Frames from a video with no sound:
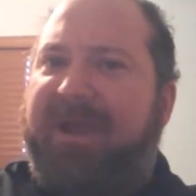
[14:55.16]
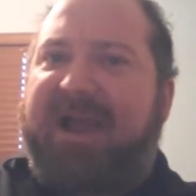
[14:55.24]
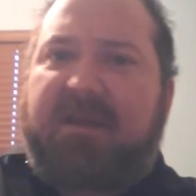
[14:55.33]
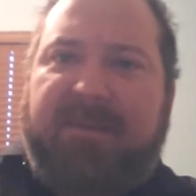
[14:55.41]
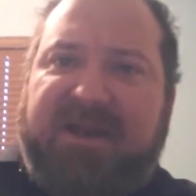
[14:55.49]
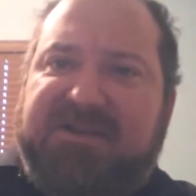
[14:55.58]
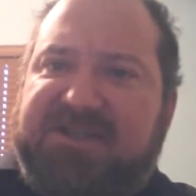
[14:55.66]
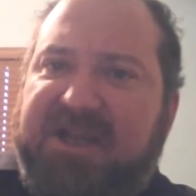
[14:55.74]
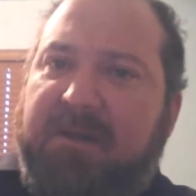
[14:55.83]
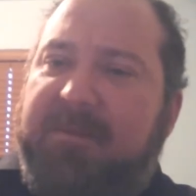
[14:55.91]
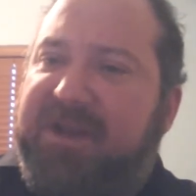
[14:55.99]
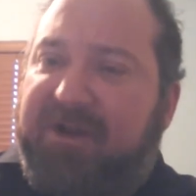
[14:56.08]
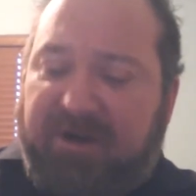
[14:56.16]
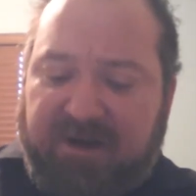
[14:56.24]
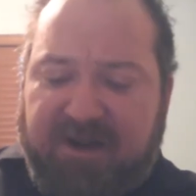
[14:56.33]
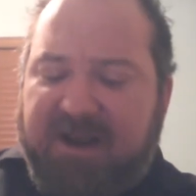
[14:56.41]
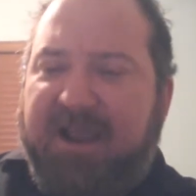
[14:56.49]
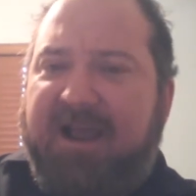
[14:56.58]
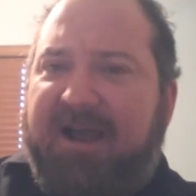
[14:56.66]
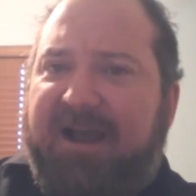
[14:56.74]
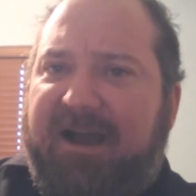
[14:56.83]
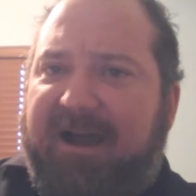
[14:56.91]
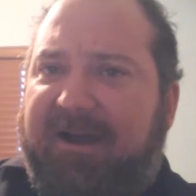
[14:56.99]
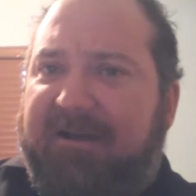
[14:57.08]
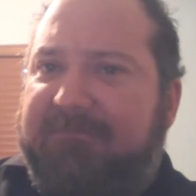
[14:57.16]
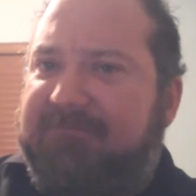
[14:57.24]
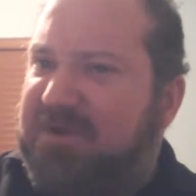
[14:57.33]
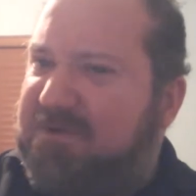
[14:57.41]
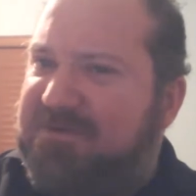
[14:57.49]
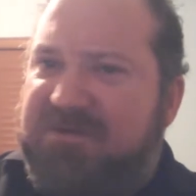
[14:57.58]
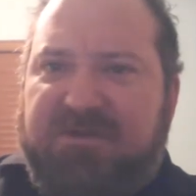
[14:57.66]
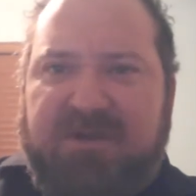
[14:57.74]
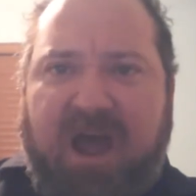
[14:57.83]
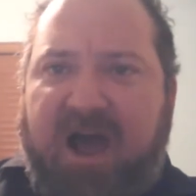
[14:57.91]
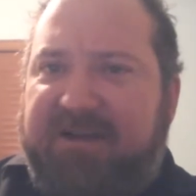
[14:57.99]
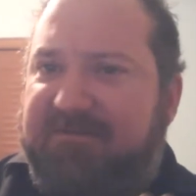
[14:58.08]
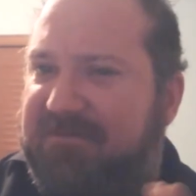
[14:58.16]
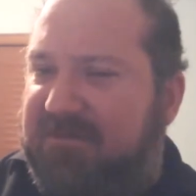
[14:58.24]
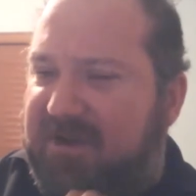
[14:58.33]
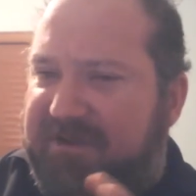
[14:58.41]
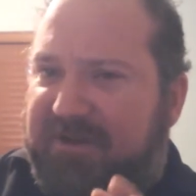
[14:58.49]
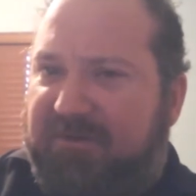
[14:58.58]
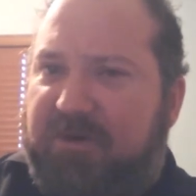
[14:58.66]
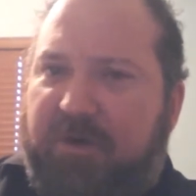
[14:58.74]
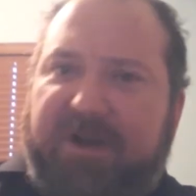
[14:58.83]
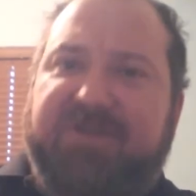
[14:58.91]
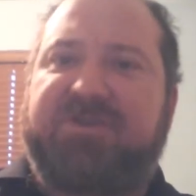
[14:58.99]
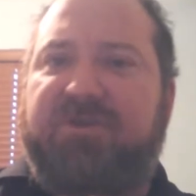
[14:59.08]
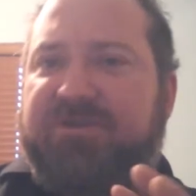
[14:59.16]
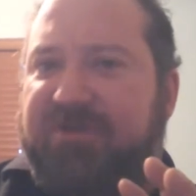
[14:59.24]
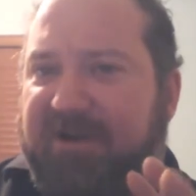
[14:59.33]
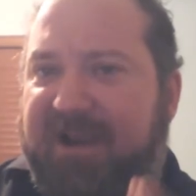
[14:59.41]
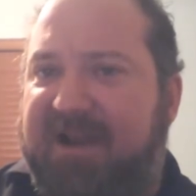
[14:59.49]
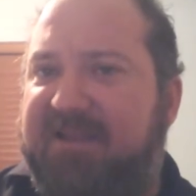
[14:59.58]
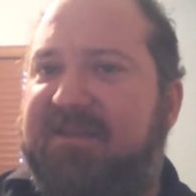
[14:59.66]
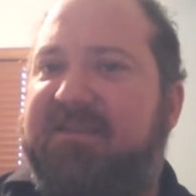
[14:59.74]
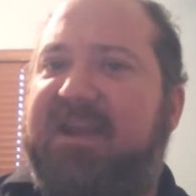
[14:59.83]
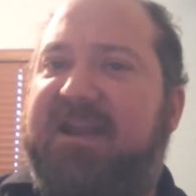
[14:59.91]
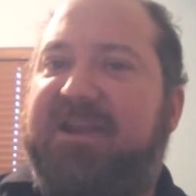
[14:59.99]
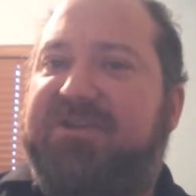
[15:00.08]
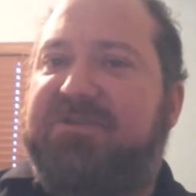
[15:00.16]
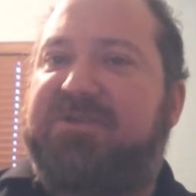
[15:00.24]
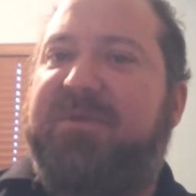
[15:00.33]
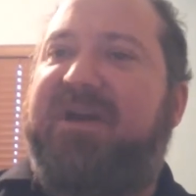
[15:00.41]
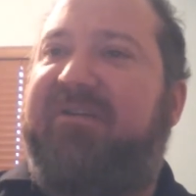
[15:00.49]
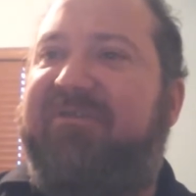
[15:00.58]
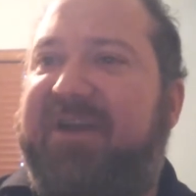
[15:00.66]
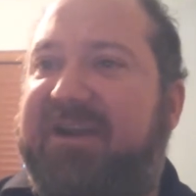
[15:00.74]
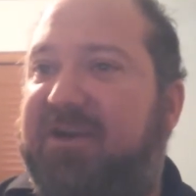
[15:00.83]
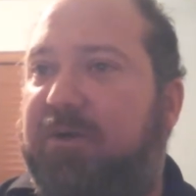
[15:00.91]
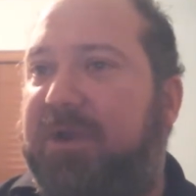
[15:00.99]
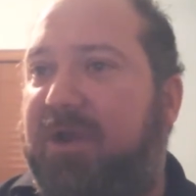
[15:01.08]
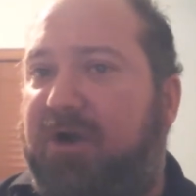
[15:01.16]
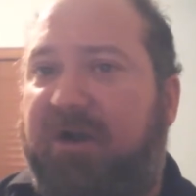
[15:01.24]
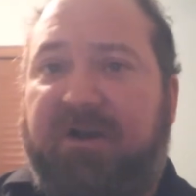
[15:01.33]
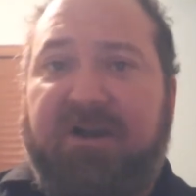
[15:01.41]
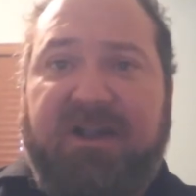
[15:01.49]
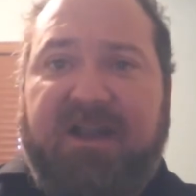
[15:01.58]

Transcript: back about 1 centimeter. Nothing requiring surgery or anything of that nature. As a matter of fact, here we are